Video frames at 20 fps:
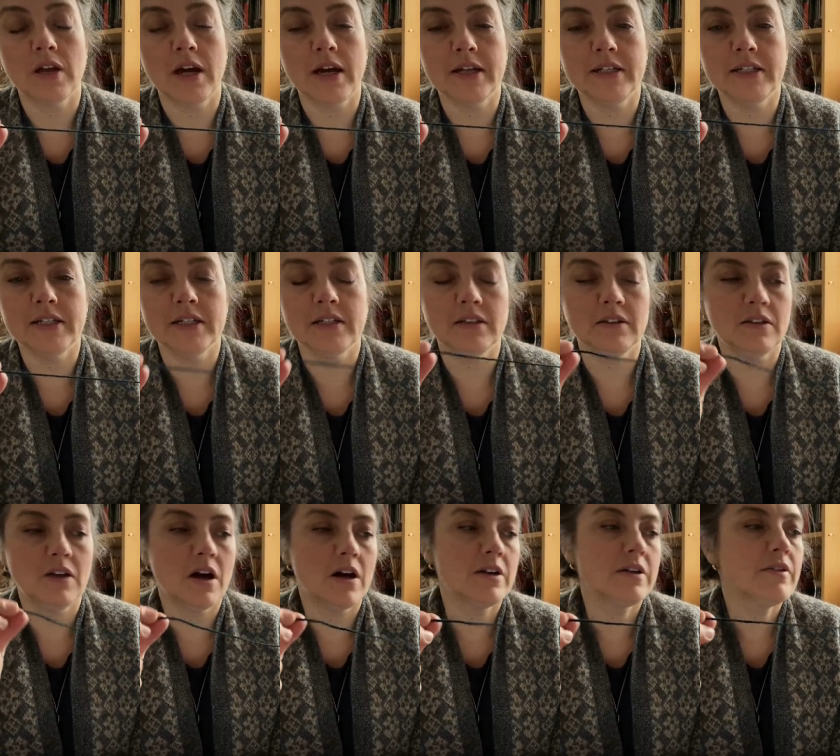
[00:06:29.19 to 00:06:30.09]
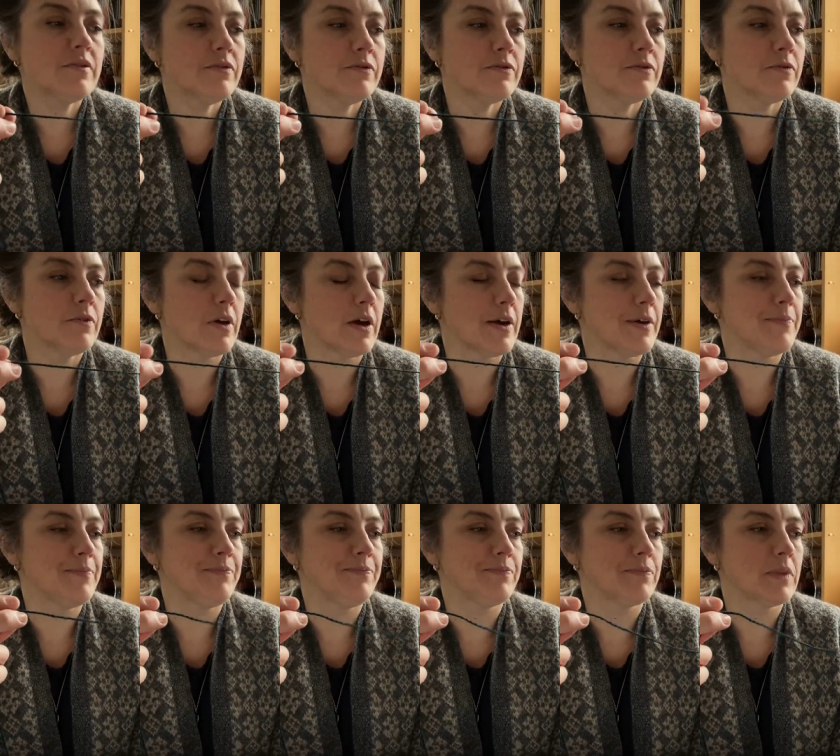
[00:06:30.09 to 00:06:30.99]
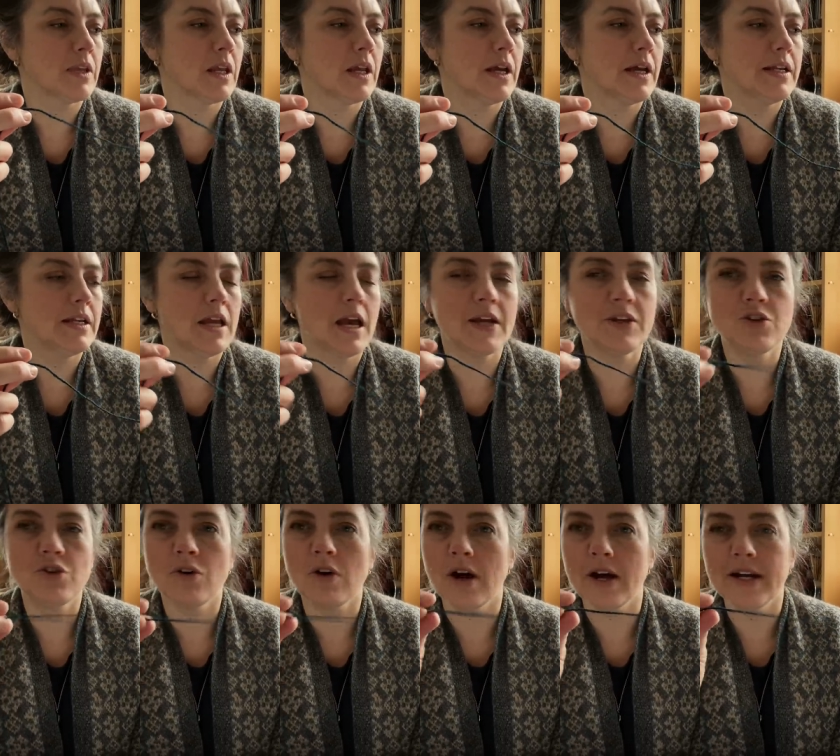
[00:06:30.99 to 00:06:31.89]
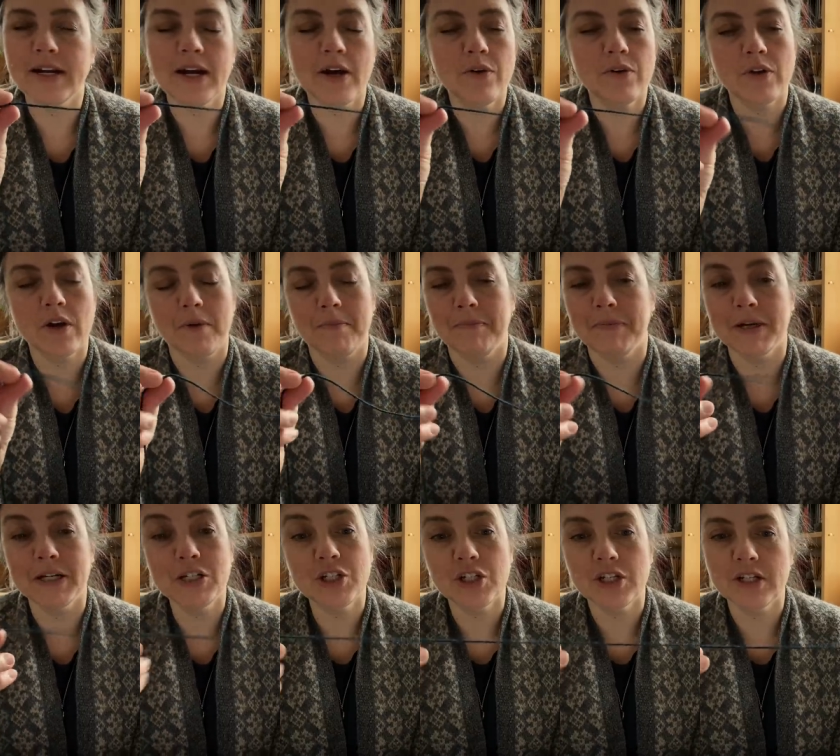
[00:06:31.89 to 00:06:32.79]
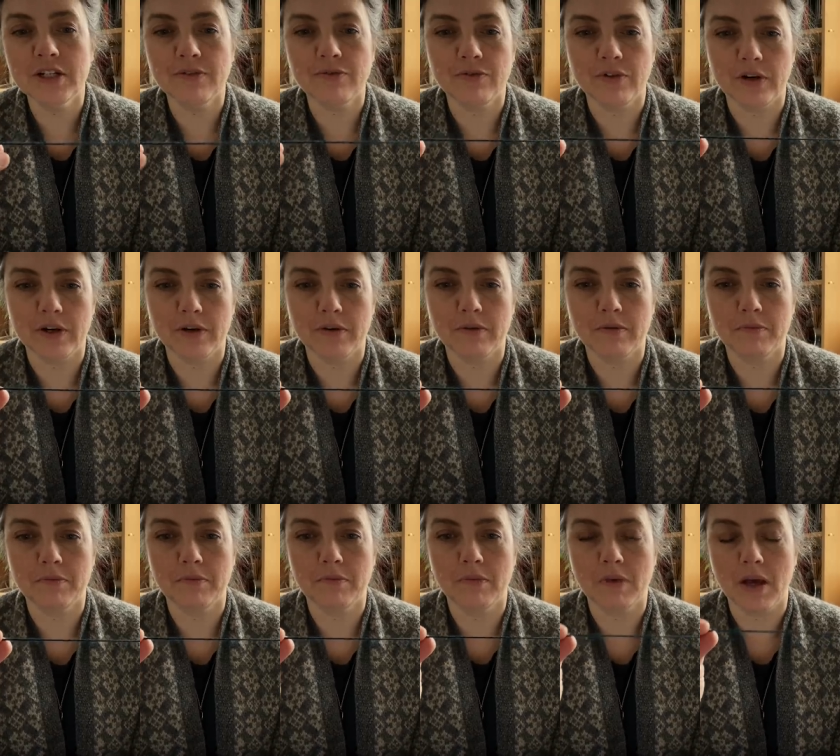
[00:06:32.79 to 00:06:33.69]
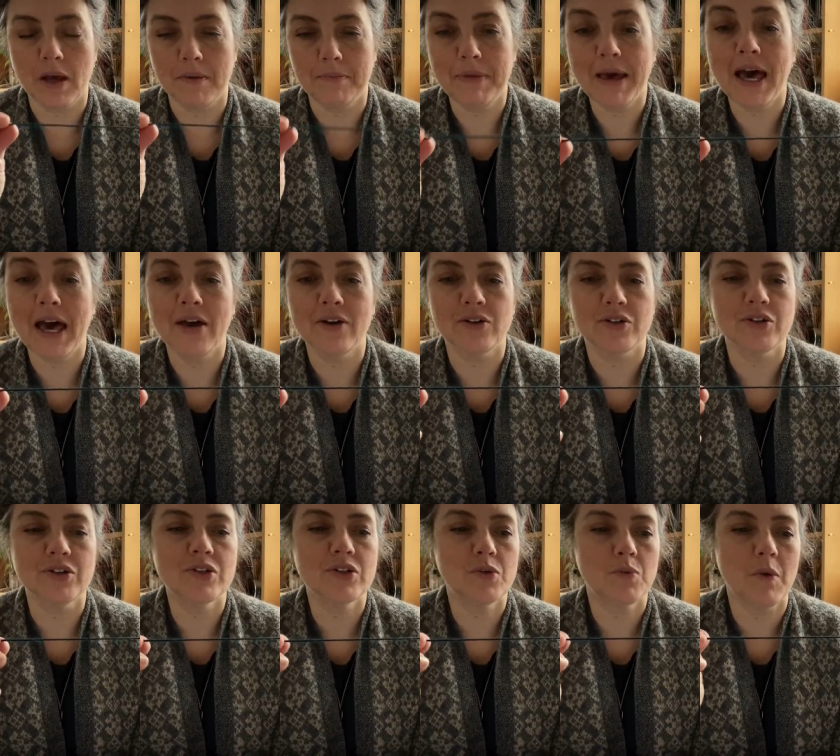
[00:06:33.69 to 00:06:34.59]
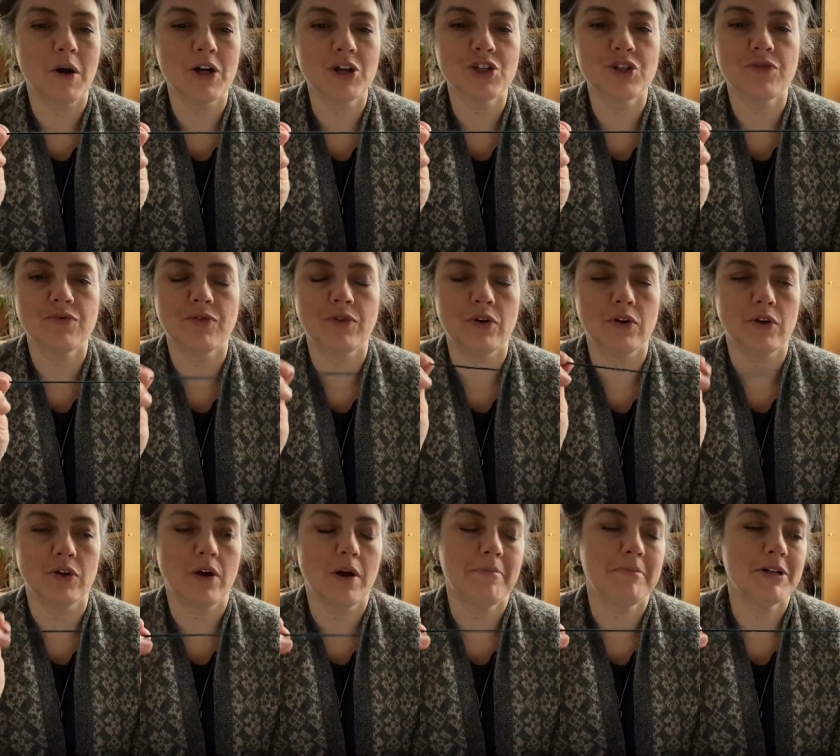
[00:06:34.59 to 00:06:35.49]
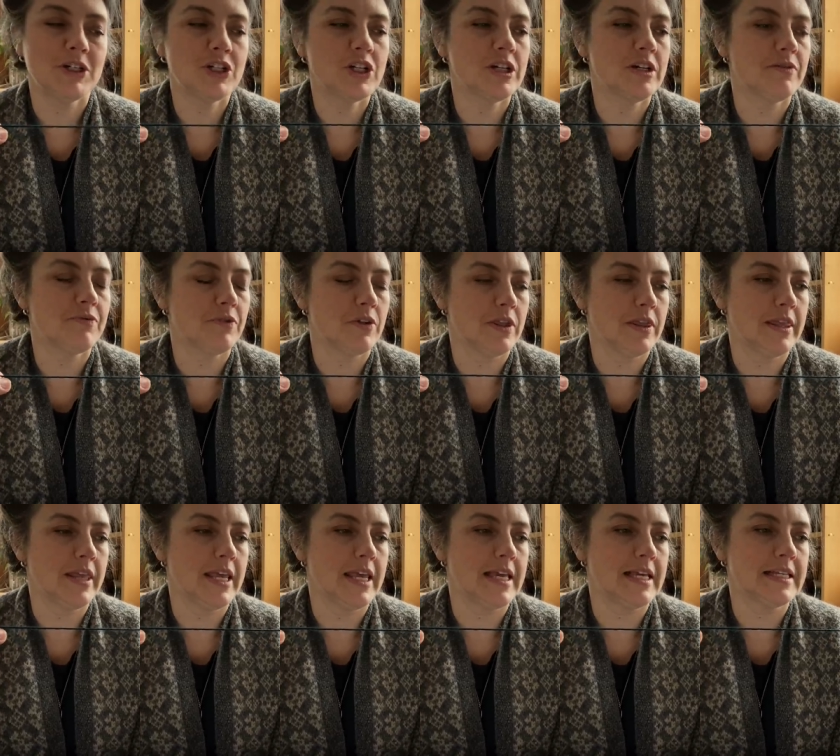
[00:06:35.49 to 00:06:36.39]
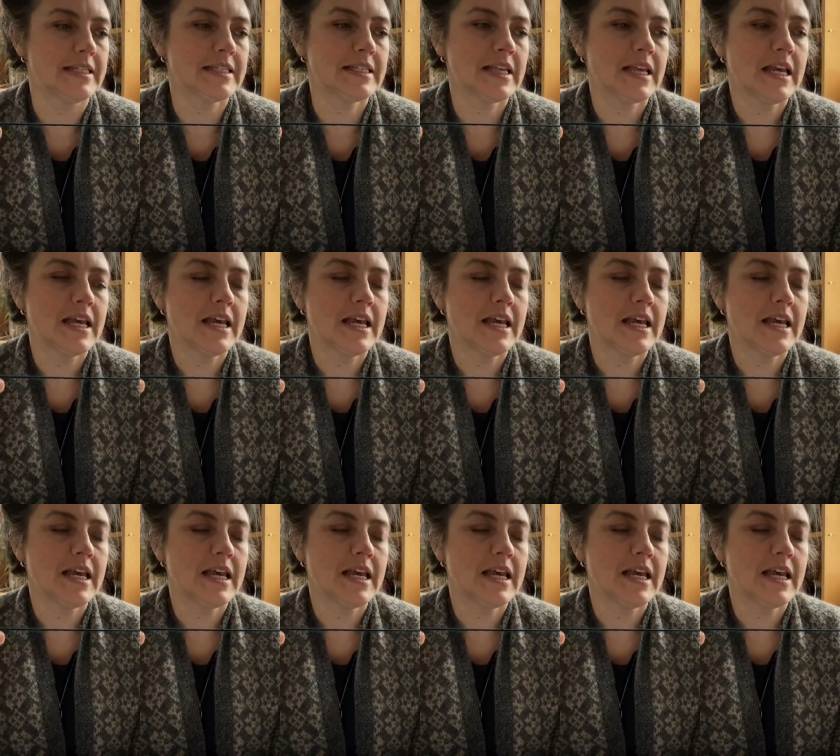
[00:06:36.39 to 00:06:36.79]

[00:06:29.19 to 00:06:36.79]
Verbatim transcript: I did a lot of, um, I, I tried out a bunch of different uh, patterns swatched for a bunch of different things